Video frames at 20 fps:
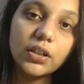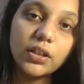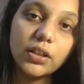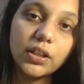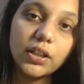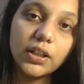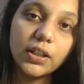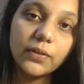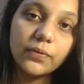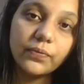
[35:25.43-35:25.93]

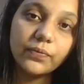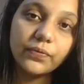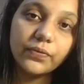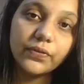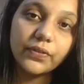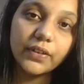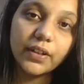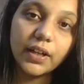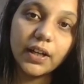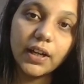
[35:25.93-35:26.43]
Okay.
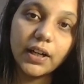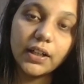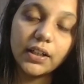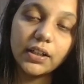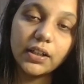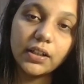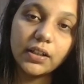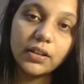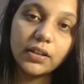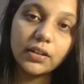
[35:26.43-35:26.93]

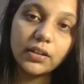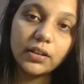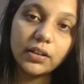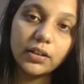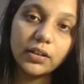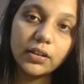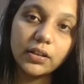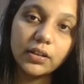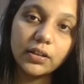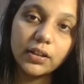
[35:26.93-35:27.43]
And here
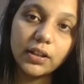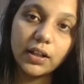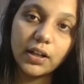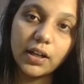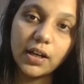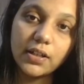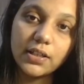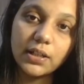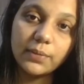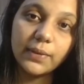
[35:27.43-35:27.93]
there
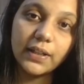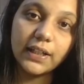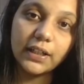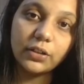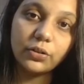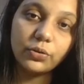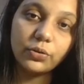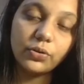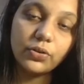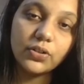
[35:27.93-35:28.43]
are some
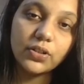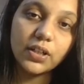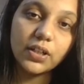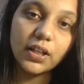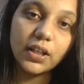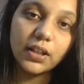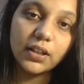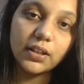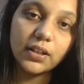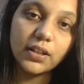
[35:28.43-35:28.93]
electrodes.
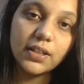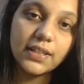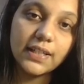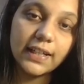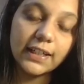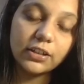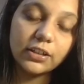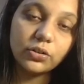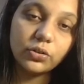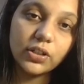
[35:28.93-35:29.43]
This
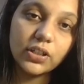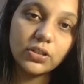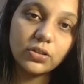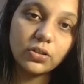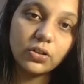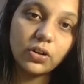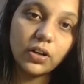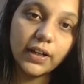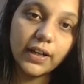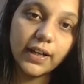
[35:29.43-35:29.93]
electrode is
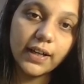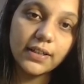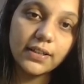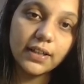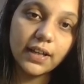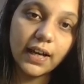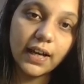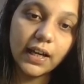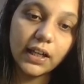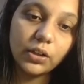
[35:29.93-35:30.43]
called as
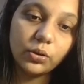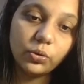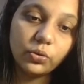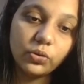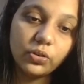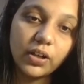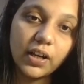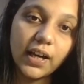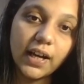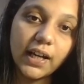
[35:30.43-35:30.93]

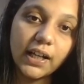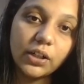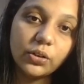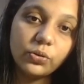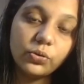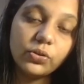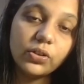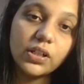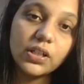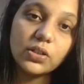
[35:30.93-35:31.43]
anode.
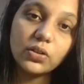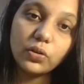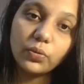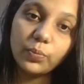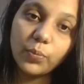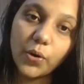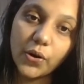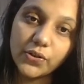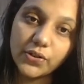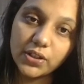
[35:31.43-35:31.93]
Anode is
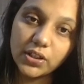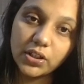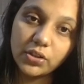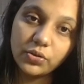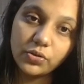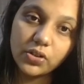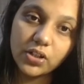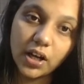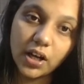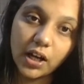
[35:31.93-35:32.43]
of
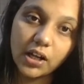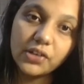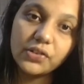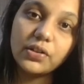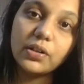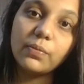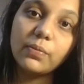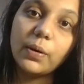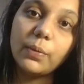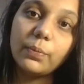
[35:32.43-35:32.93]
positive
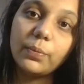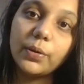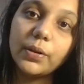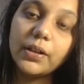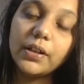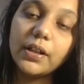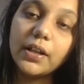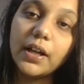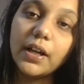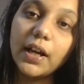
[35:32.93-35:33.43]
charge,
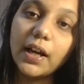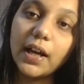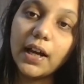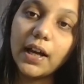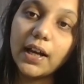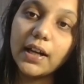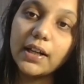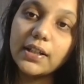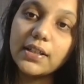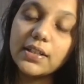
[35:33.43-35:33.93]
remember,
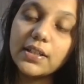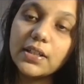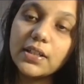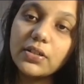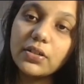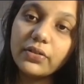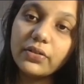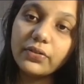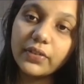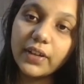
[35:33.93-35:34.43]
and this is
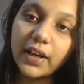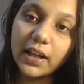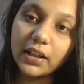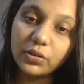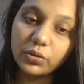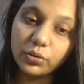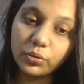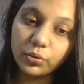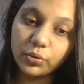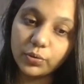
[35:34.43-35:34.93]
of
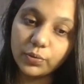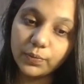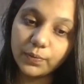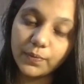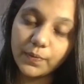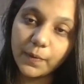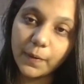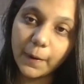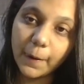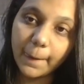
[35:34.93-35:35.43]
cathode.
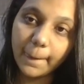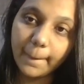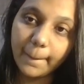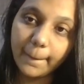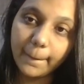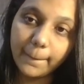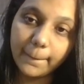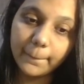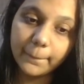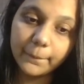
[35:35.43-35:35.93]

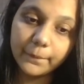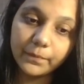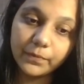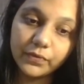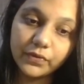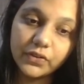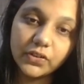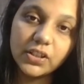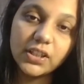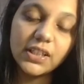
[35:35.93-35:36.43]

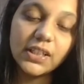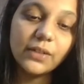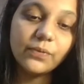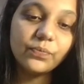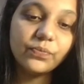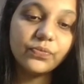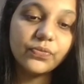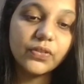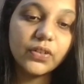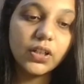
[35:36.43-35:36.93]
Okay.
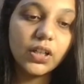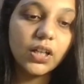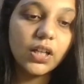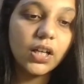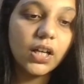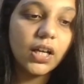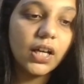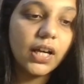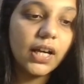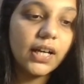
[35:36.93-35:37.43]

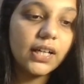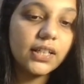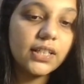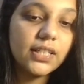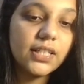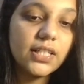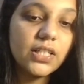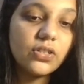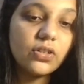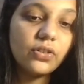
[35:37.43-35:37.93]
And
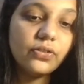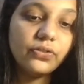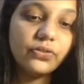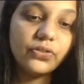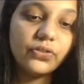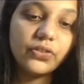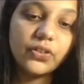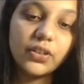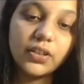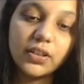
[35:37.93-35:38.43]
this is of
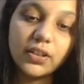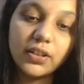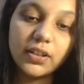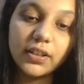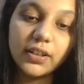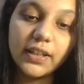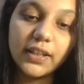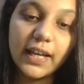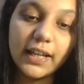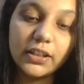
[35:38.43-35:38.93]

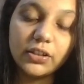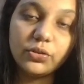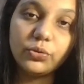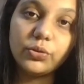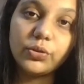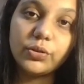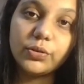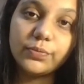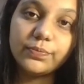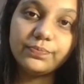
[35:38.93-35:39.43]

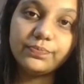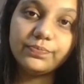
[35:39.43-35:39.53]
cathode.